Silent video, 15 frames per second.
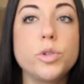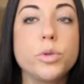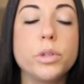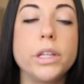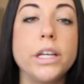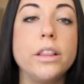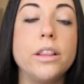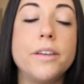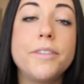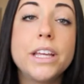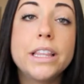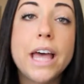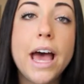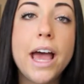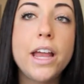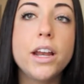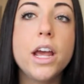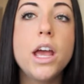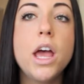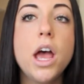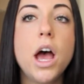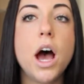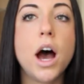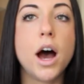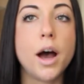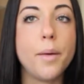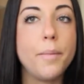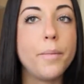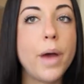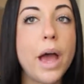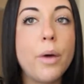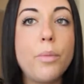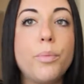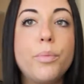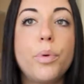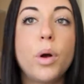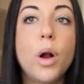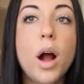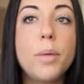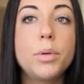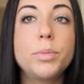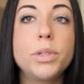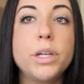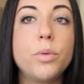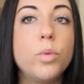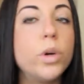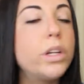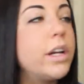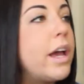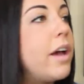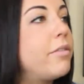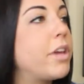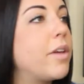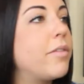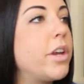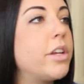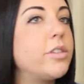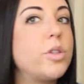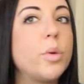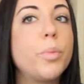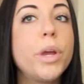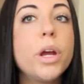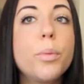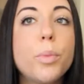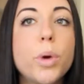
truly living that, I probably wouldn't have given into peer